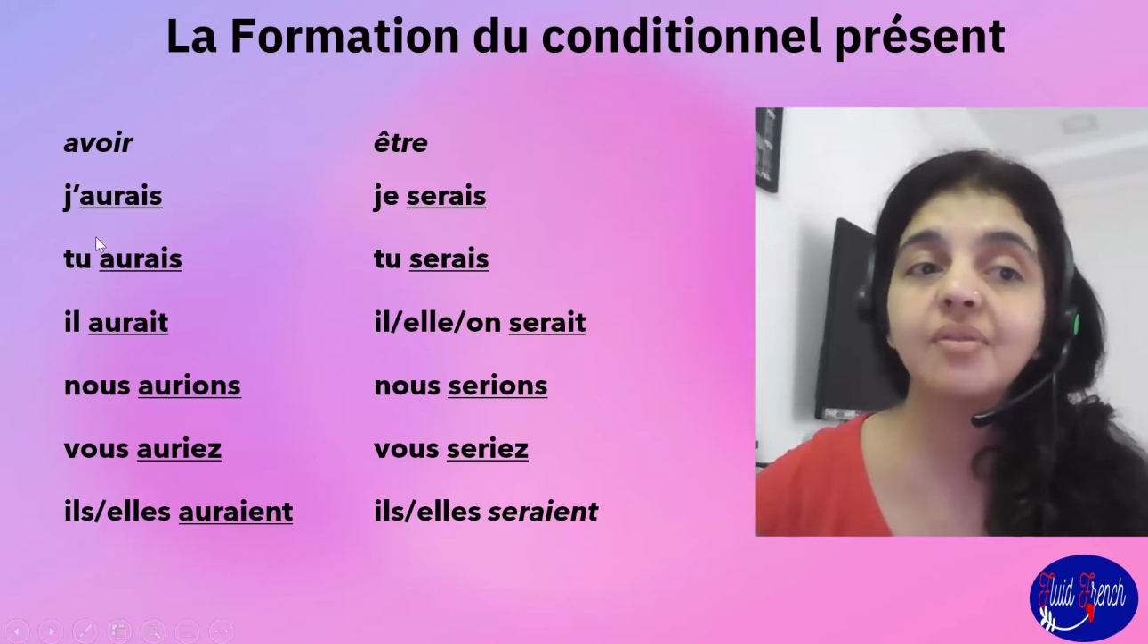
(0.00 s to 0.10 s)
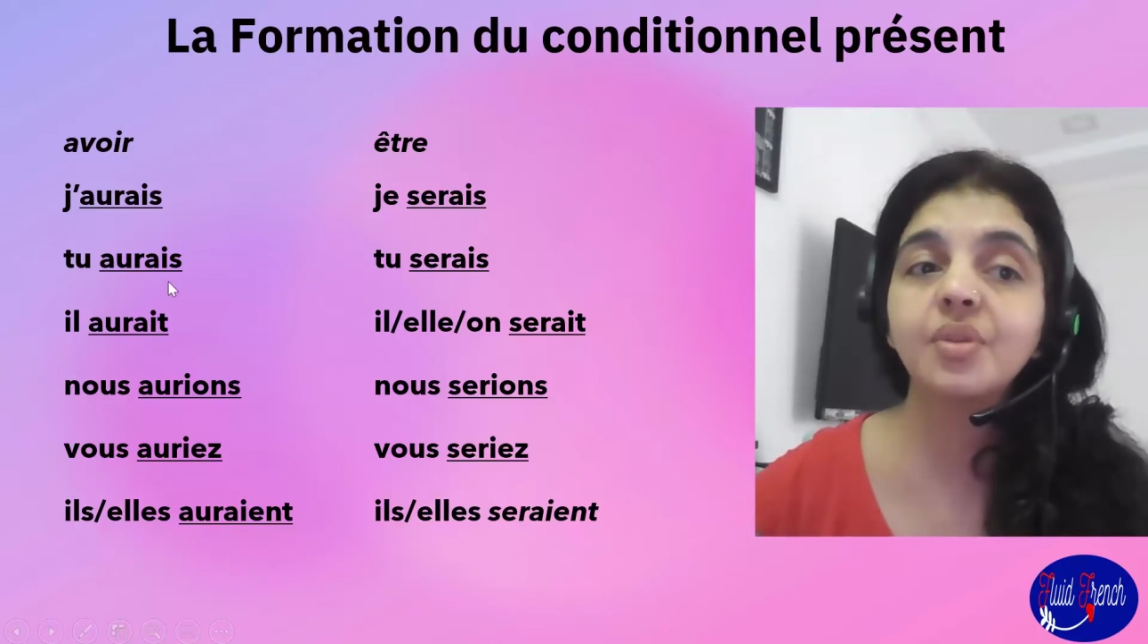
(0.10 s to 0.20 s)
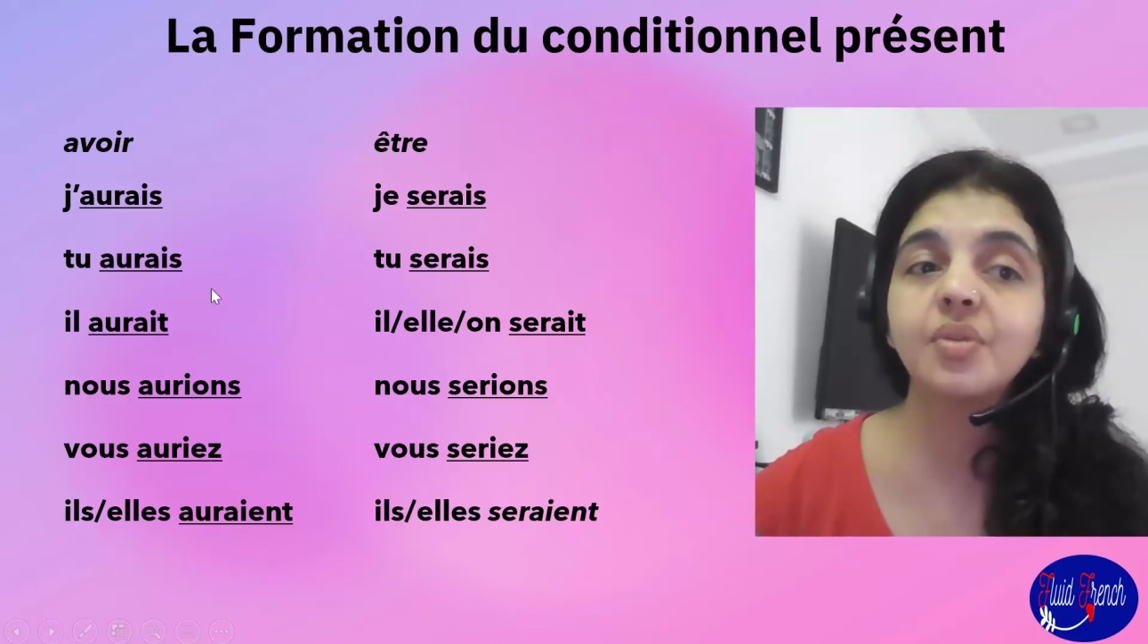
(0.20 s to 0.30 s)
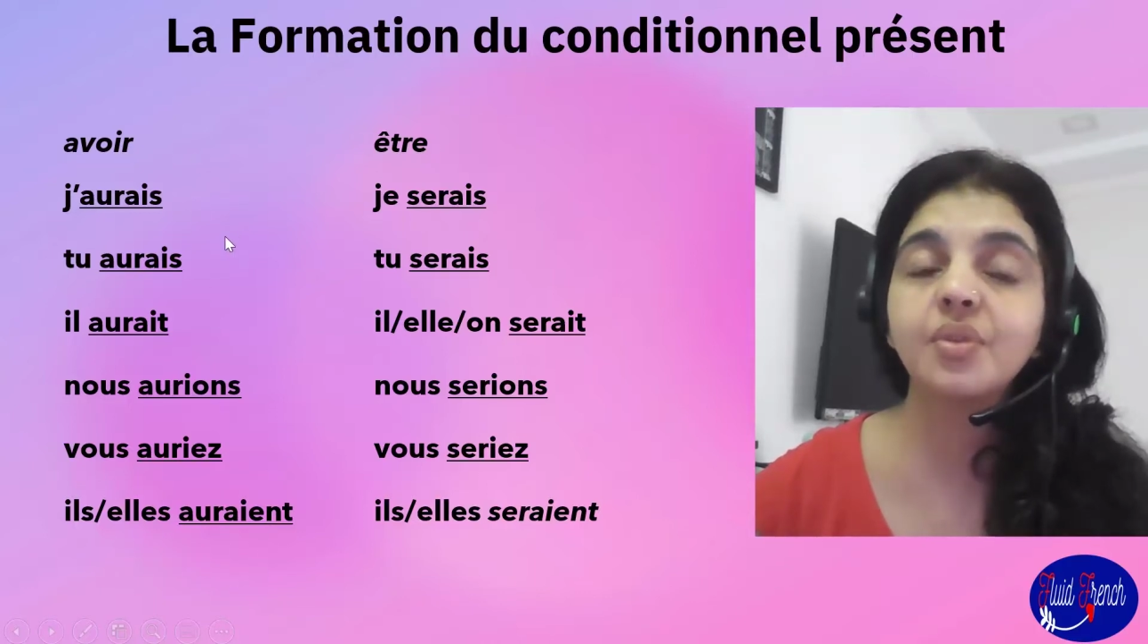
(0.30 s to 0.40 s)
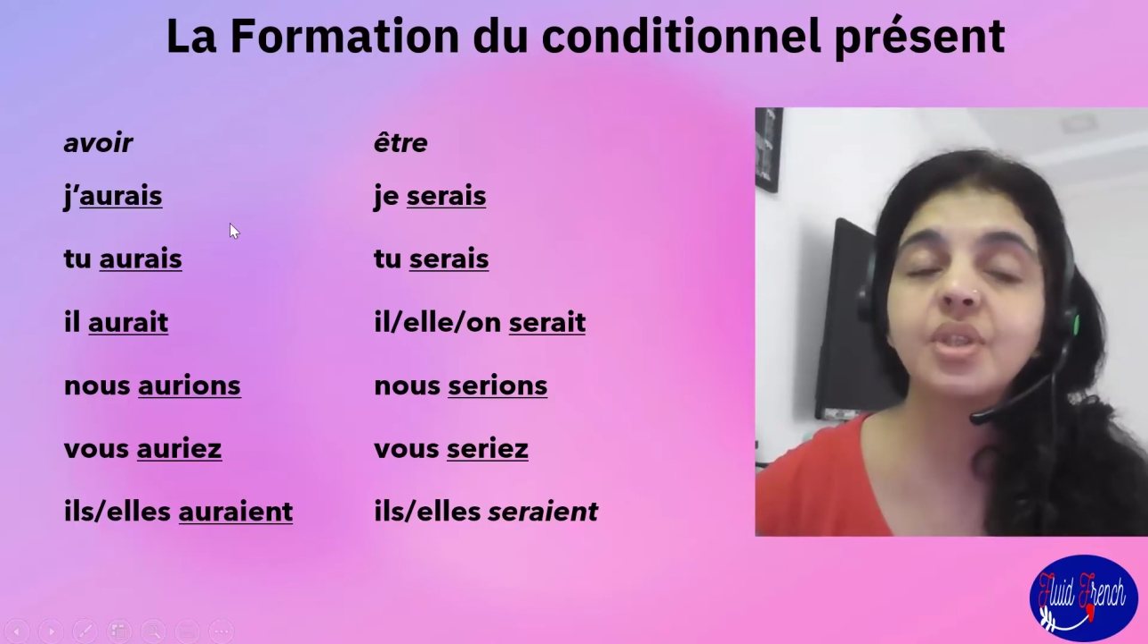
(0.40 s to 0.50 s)

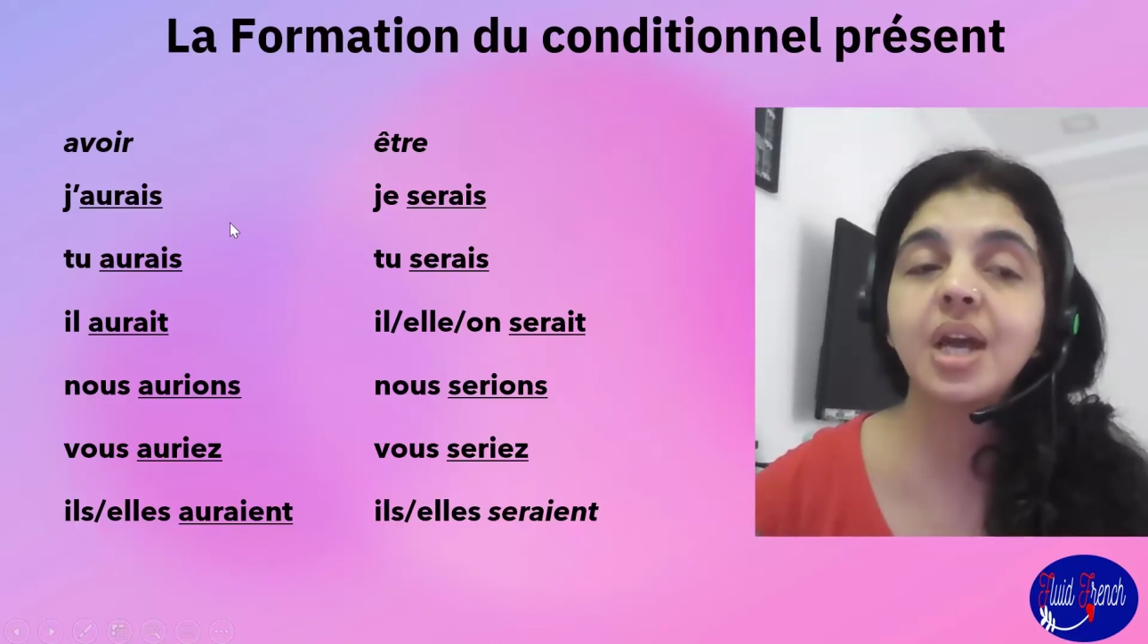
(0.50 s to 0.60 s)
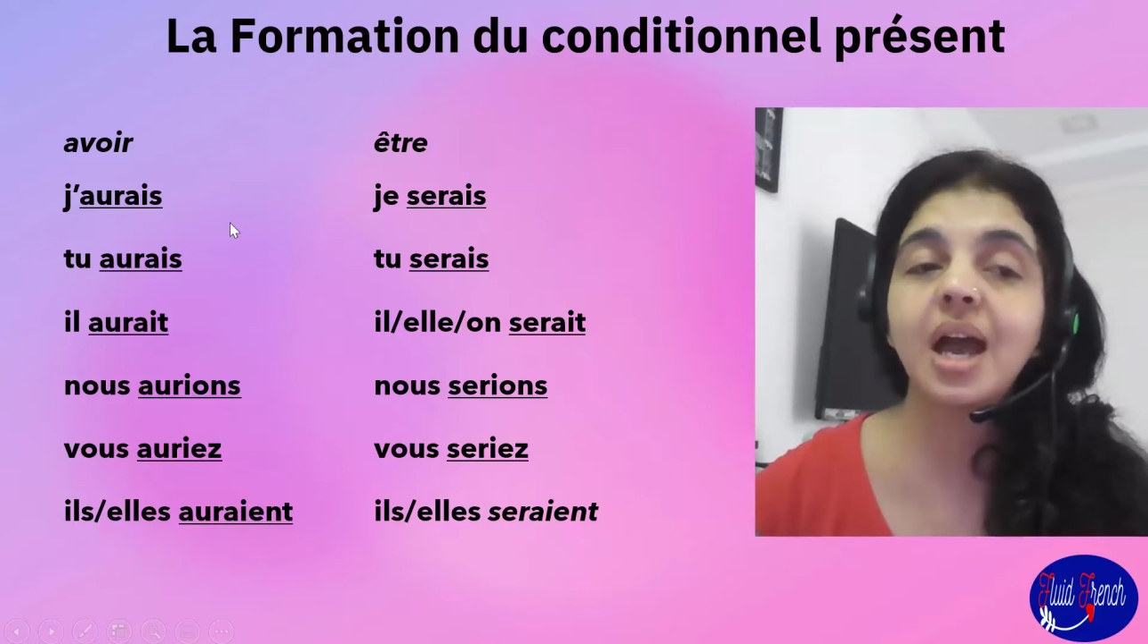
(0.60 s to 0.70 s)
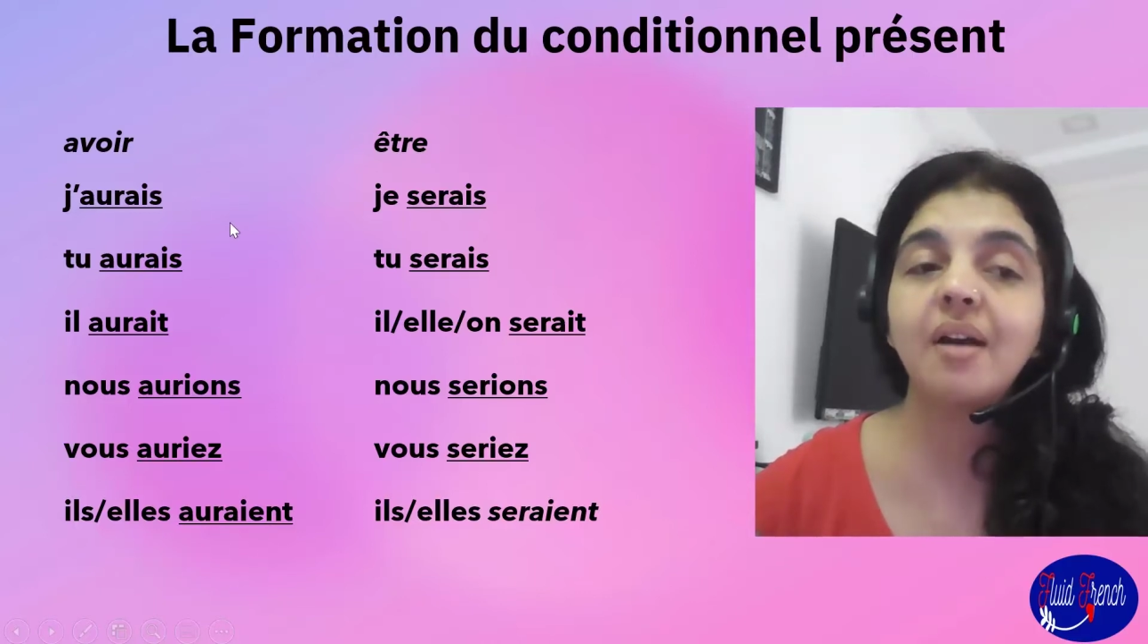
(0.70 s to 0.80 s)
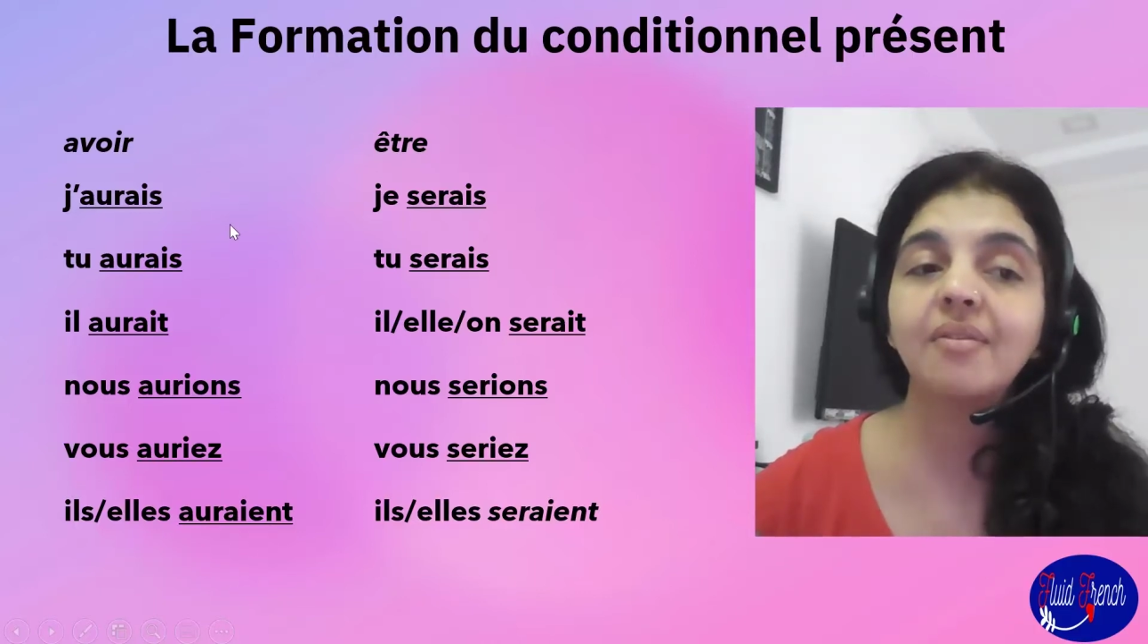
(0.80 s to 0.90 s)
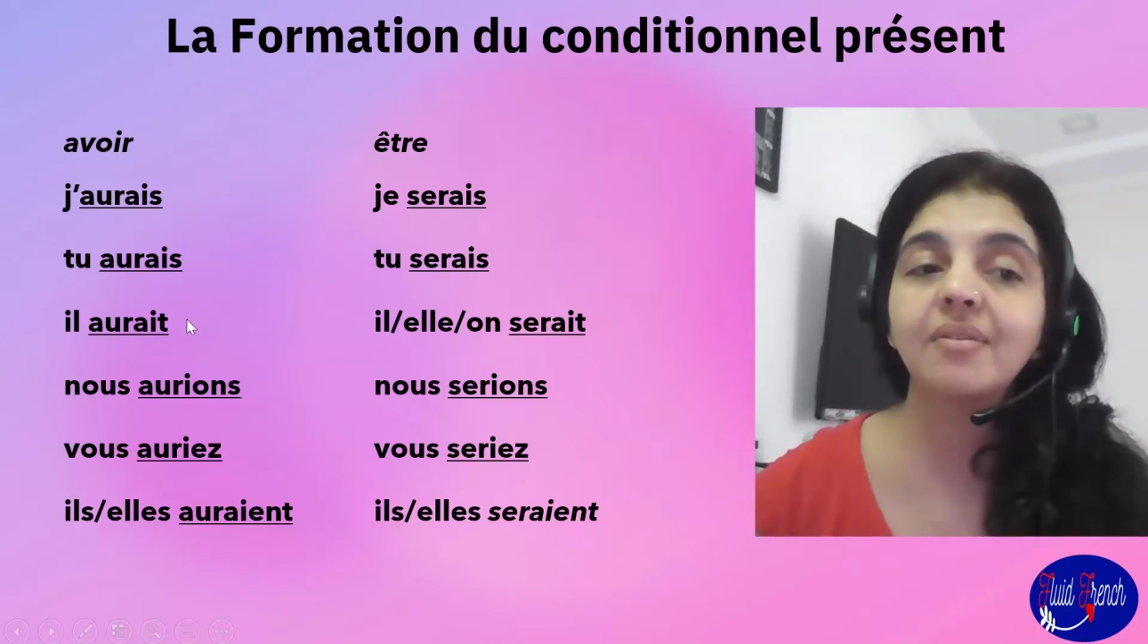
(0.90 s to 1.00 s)
you would
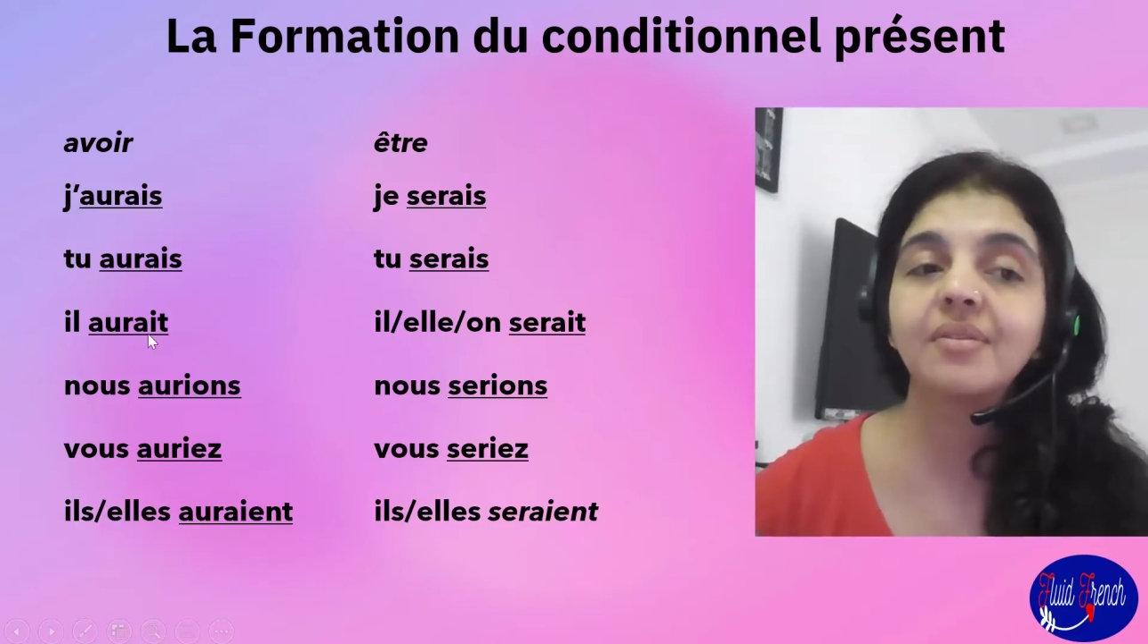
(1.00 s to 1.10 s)
have,